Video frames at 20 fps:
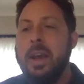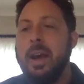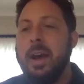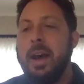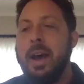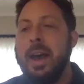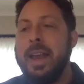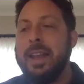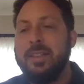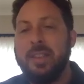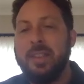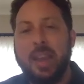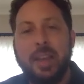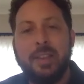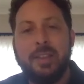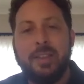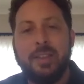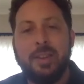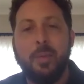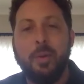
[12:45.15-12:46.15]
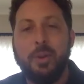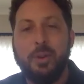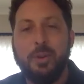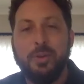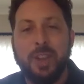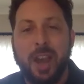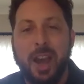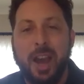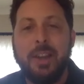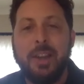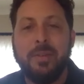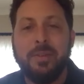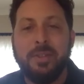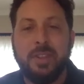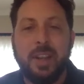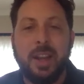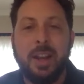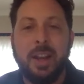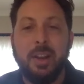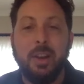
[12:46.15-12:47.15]
Uh, it takes someone who's kind of
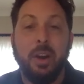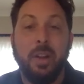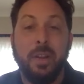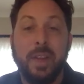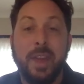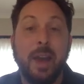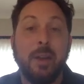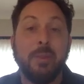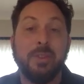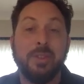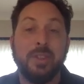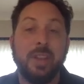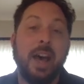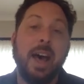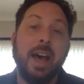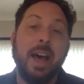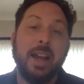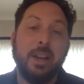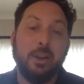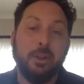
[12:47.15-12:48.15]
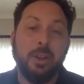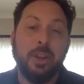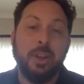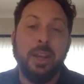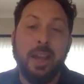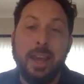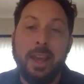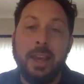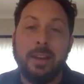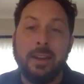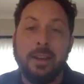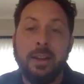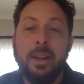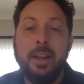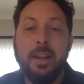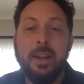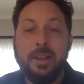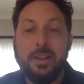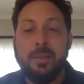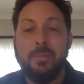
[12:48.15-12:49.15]
standing on the outside looking in
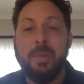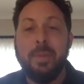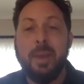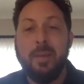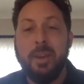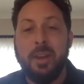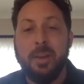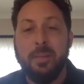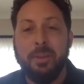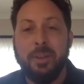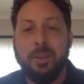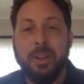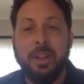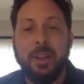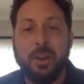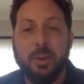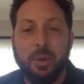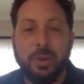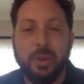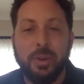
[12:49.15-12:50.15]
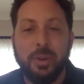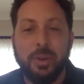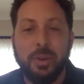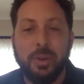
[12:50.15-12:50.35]
to maybe completely crystallize.